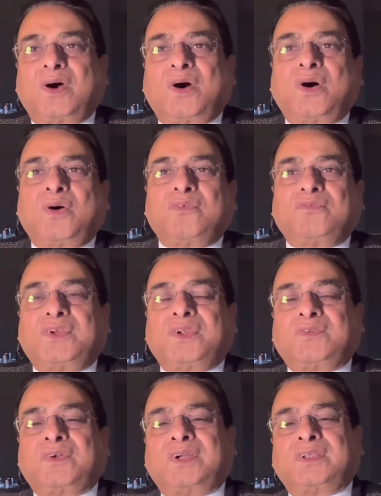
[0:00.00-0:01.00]
how
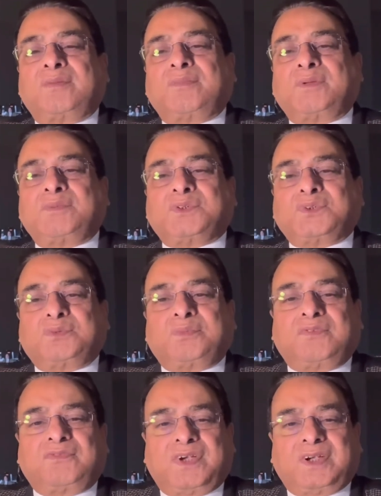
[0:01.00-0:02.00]
frequent the baby should
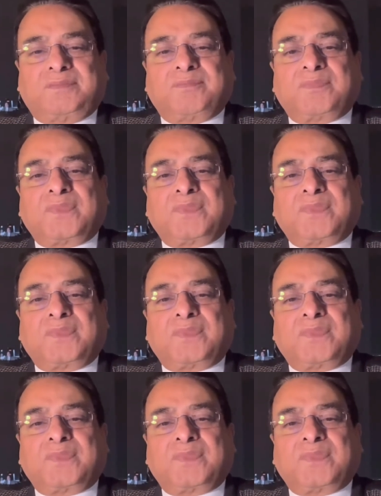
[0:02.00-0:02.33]
be fed.